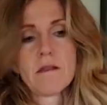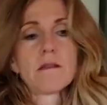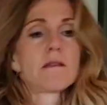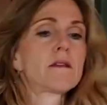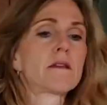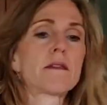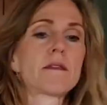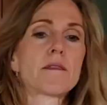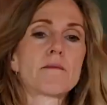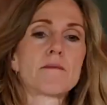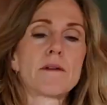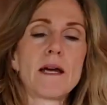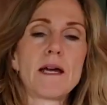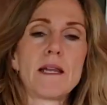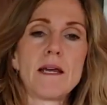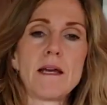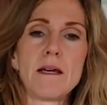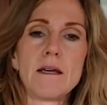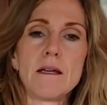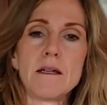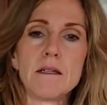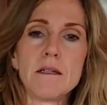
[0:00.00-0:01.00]
the
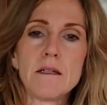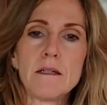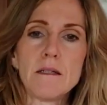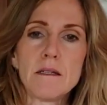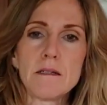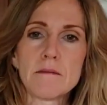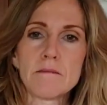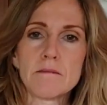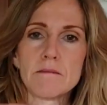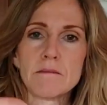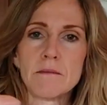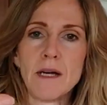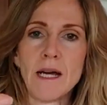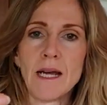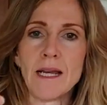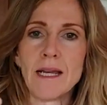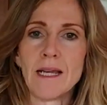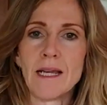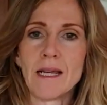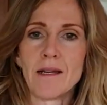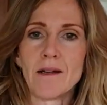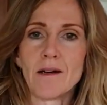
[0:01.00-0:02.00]
thread end,
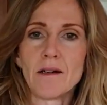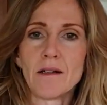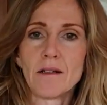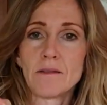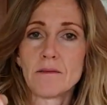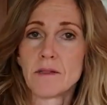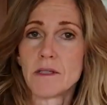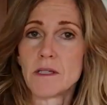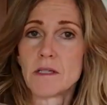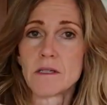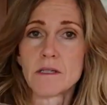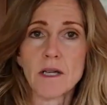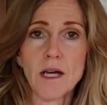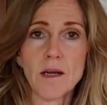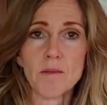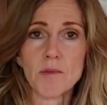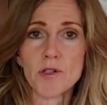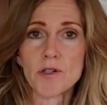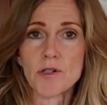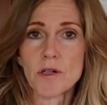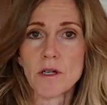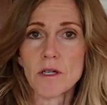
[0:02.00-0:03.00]
my needle, which
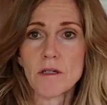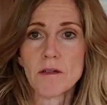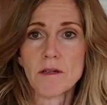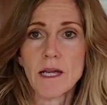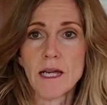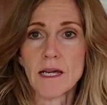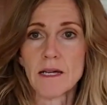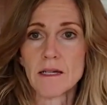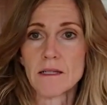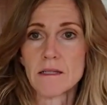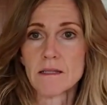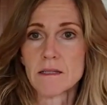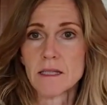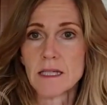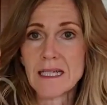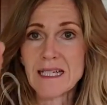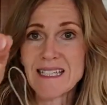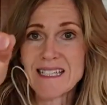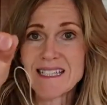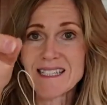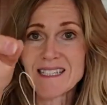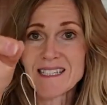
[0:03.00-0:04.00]
I'm sure you can't see.
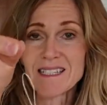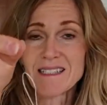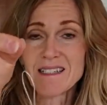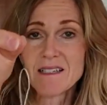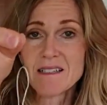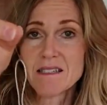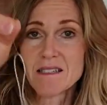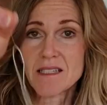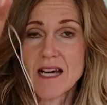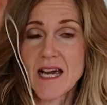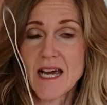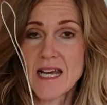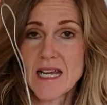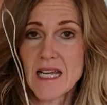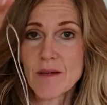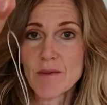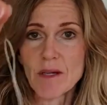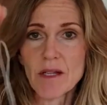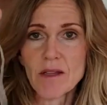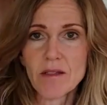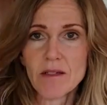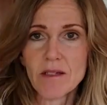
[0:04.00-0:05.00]
It's just
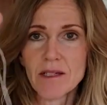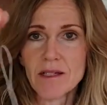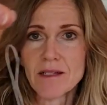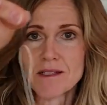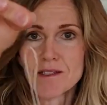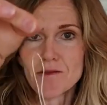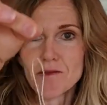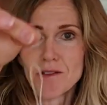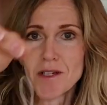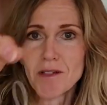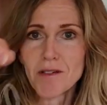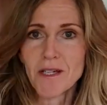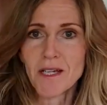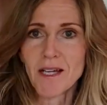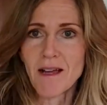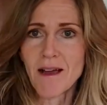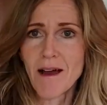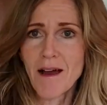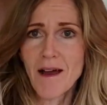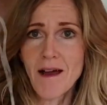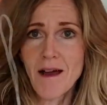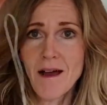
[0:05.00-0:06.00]
tiny, but look, it's
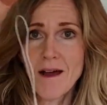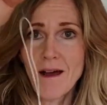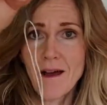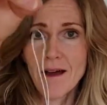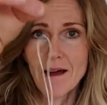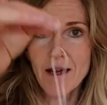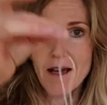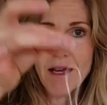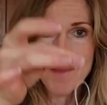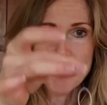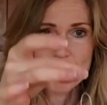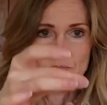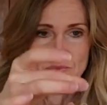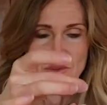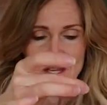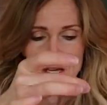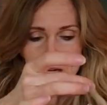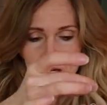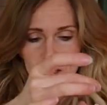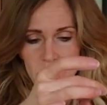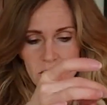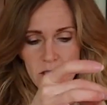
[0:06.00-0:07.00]
floating. Oh!
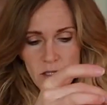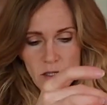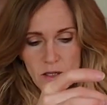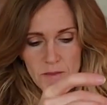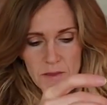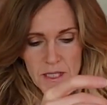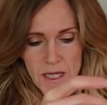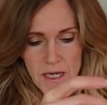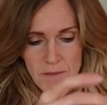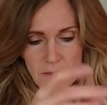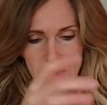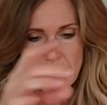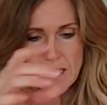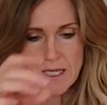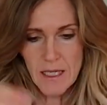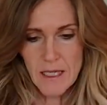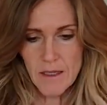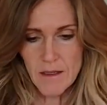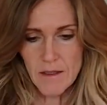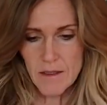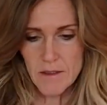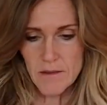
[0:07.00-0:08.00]
So I'll take my
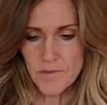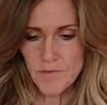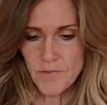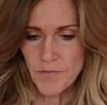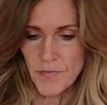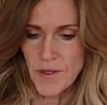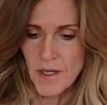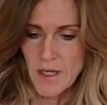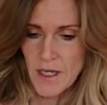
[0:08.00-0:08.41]
needle,